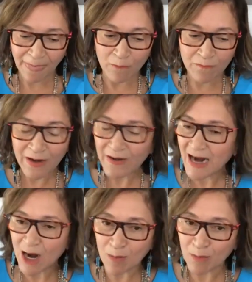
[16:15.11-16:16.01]
very
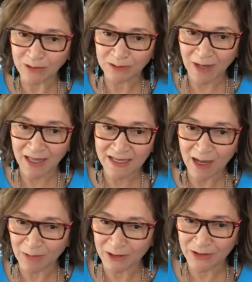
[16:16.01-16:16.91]
humbled by the
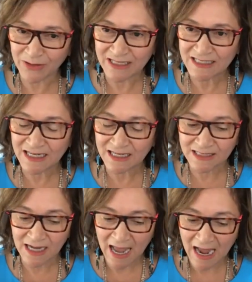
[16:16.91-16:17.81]
opportunity
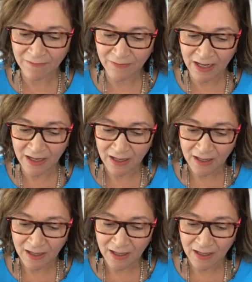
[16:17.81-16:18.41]
to have a,